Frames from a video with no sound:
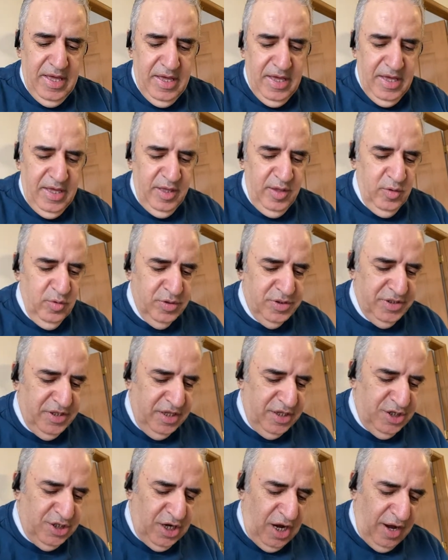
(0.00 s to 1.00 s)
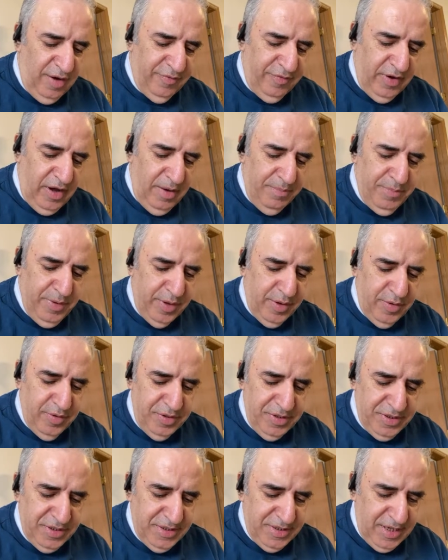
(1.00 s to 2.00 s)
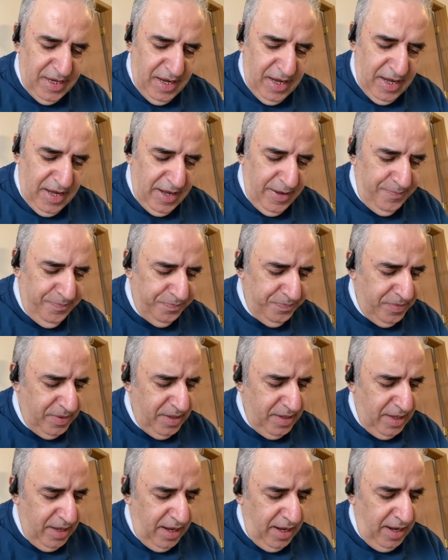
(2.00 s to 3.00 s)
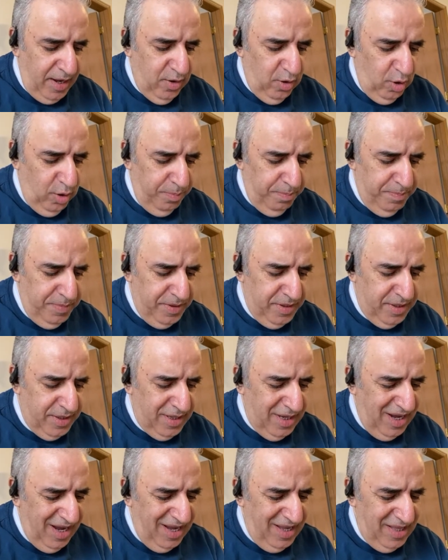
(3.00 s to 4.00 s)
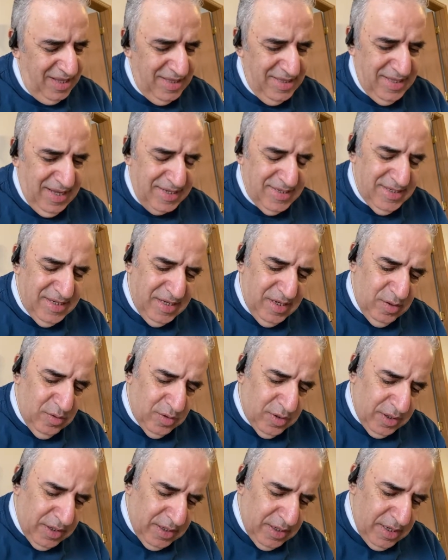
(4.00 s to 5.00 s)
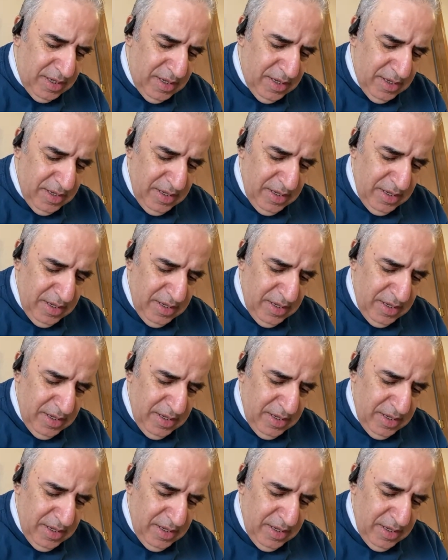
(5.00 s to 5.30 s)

used the Java because I opened it. It doesn't look.